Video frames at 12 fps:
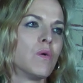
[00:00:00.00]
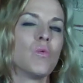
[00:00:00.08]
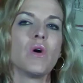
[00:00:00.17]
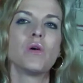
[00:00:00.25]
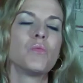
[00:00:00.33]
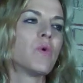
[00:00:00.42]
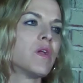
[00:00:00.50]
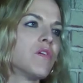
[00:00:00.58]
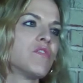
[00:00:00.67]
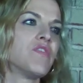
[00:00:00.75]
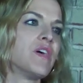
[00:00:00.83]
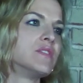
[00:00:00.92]
Well, and what
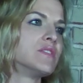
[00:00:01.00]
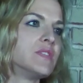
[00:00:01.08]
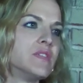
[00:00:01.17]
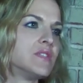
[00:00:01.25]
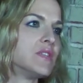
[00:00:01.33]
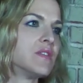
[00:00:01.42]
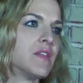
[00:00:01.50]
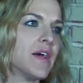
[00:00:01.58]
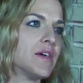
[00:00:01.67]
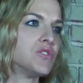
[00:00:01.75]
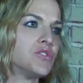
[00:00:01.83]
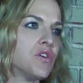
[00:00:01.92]
a fun season
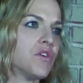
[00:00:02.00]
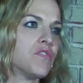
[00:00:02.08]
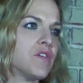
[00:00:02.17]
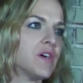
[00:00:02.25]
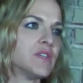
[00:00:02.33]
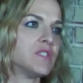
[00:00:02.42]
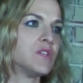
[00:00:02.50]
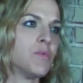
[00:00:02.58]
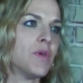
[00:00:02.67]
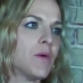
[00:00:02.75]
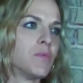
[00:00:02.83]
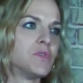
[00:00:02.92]
last year for us to
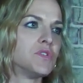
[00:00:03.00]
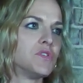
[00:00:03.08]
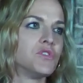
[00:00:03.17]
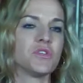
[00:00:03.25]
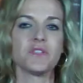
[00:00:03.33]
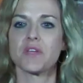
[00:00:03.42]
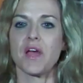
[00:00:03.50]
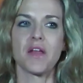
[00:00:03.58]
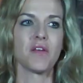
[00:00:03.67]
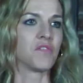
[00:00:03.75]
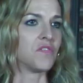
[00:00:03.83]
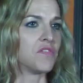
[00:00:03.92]
be able to just
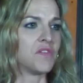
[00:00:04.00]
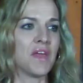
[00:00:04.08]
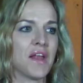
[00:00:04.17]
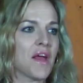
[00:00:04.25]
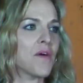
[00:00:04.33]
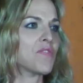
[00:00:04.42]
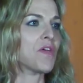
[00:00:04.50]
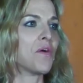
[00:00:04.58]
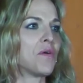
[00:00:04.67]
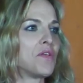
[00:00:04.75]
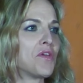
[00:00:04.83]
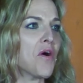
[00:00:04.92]
kind of get out
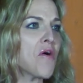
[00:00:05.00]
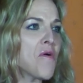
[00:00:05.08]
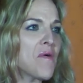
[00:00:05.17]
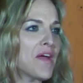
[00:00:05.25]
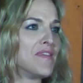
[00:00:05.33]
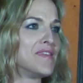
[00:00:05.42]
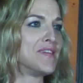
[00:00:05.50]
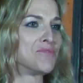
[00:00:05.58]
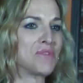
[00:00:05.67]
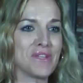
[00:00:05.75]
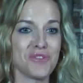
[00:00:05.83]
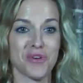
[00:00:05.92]
there and go, and
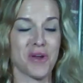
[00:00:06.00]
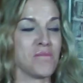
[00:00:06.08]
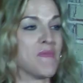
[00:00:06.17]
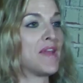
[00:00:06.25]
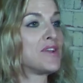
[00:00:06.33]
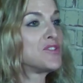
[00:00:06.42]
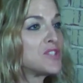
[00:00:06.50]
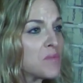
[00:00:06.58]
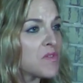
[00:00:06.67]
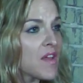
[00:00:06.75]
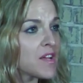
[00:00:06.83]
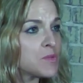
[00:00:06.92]
then really try to manage
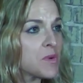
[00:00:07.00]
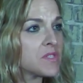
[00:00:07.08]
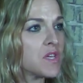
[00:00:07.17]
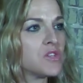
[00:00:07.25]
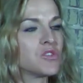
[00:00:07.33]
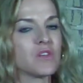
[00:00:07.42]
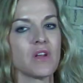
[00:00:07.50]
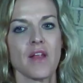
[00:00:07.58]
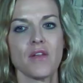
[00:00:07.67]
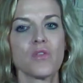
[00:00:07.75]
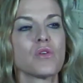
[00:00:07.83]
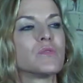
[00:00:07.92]
some of the expectation. And
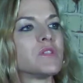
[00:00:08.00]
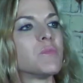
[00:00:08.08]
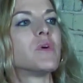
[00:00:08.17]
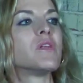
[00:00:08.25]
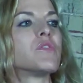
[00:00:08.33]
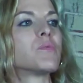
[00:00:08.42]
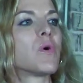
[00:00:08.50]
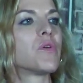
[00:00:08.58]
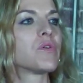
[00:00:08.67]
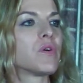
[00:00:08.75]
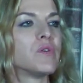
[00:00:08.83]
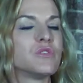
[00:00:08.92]
I know there was a bit of a
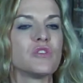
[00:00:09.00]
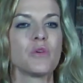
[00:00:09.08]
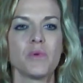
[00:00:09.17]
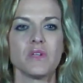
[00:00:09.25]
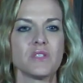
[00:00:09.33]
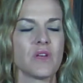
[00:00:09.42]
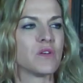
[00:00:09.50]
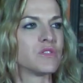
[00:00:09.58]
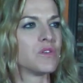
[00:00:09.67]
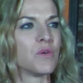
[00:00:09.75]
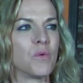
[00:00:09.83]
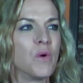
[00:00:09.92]
roller coaster, but it's
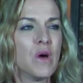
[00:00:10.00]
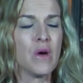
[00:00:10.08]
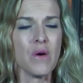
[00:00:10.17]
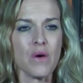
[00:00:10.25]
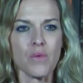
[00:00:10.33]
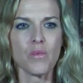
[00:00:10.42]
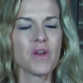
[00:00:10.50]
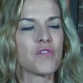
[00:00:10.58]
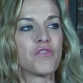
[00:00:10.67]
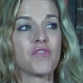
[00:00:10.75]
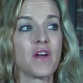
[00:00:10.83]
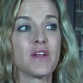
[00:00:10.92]
also what a
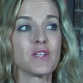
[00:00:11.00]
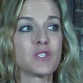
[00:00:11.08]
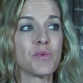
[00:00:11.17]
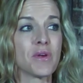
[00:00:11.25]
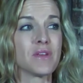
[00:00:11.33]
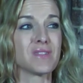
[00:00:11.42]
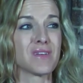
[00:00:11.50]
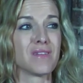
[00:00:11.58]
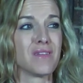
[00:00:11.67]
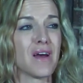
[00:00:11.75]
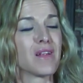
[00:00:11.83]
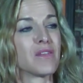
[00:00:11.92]
fun experience and a
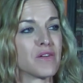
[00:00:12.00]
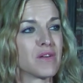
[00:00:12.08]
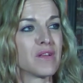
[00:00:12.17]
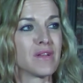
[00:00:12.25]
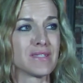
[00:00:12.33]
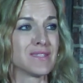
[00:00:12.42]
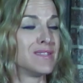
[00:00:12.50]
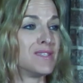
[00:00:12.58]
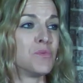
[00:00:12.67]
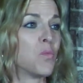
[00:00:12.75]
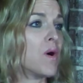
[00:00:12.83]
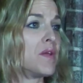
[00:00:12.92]
lot of learning lessons
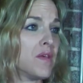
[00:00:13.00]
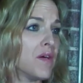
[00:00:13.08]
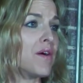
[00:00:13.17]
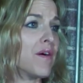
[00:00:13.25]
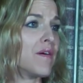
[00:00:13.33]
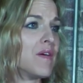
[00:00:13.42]
in 1 year.